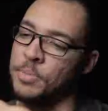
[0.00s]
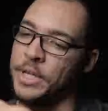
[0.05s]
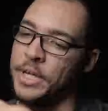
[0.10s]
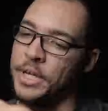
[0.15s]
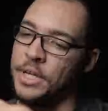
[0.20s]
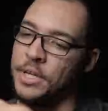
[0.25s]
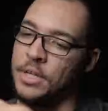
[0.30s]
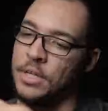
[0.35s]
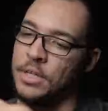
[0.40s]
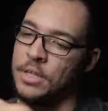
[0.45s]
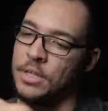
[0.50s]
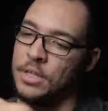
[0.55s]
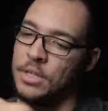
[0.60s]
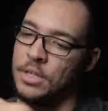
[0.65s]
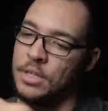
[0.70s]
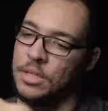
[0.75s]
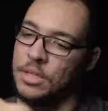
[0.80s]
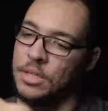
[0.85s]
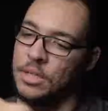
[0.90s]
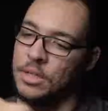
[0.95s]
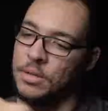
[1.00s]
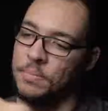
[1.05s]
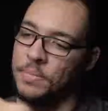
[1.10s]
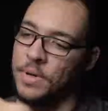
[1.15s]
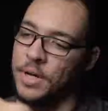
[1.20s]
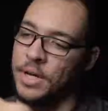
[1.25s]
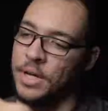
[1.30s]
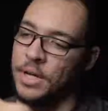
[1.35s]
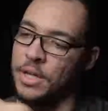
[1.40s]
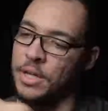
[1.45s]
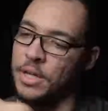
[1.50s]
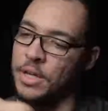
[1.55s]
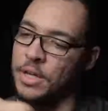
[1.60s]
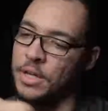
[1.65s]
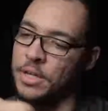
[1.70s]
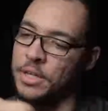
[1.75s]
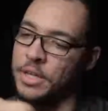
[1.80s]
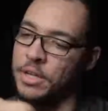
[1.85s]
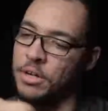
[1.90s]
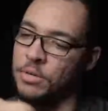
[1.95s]
Plague
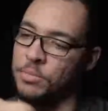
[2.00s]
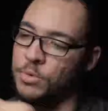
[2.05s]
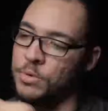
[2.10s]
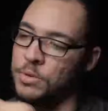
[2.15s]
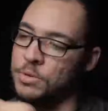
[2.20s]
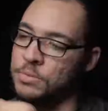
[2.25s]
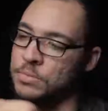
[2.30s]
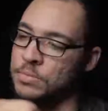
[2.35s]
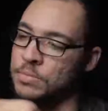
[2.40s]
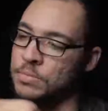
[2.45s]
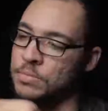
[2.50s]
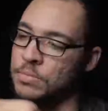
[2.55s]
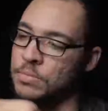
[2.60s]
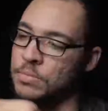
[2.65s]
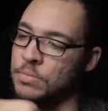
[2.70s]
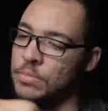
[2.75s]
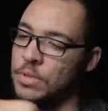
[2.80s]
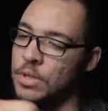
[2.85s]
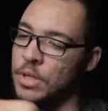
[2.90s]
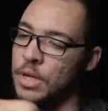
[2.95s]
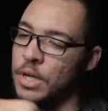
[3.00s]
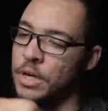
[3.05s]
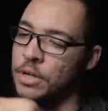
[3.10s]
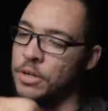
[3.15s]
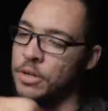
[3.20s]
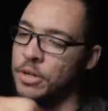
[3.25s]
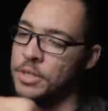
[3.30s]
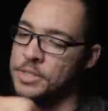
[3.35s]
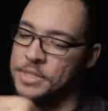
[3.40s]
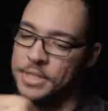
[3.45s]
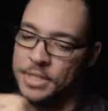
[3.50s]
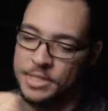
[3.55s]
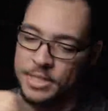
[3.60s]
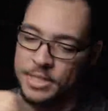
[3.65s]
by Guillermo. I don't know how to say it.